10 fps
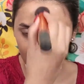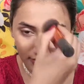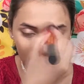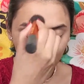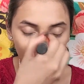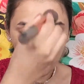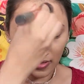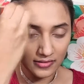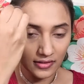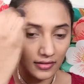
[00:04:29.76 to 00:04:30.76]
Just be
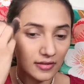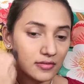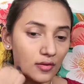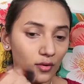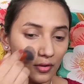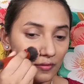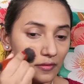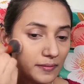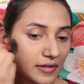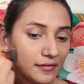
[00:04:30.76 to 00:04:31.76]
dusting this all
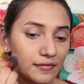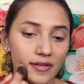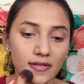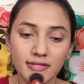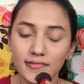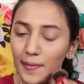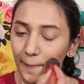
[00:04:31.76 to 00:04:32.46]
over my face.